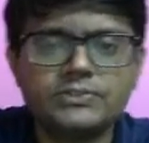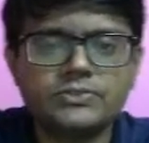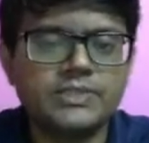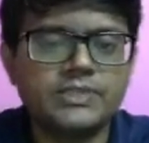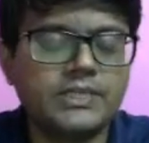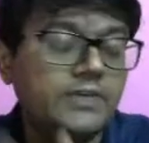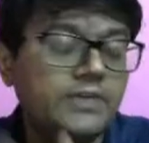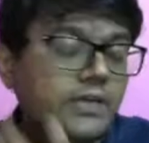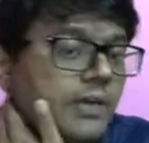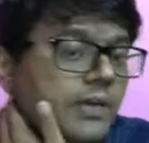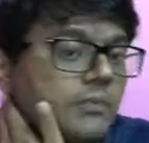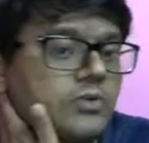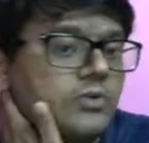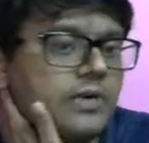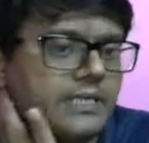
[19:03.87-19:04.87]
so that we'll be
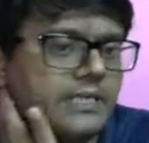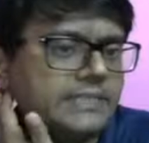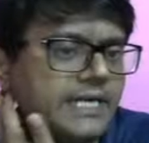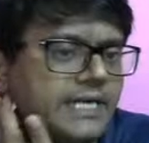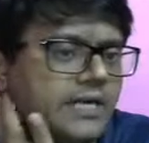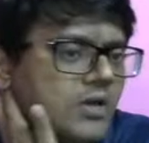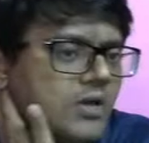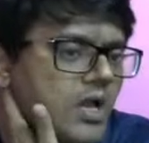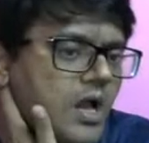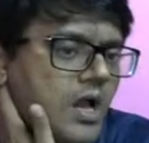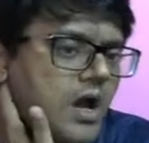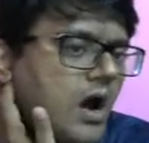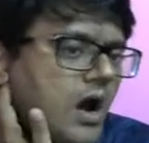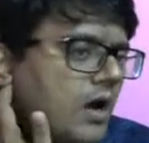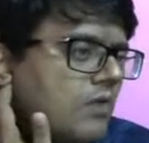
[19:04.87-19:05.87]
able to understand
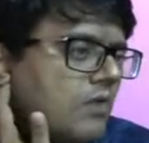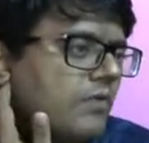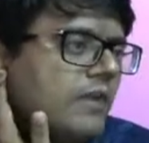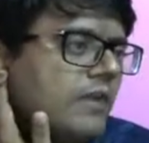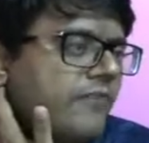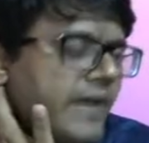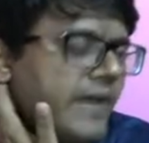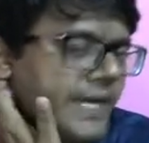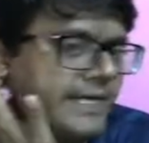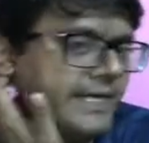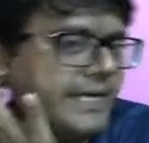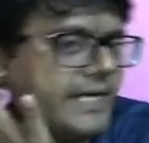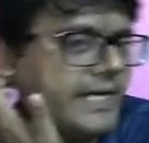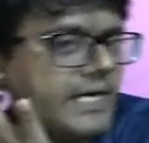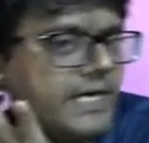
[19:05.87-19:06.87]
how we'll
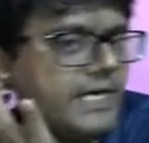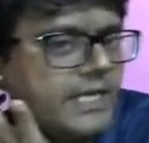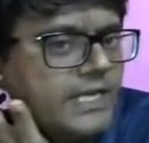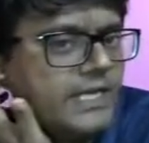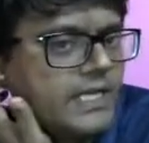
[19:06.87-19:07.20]
find the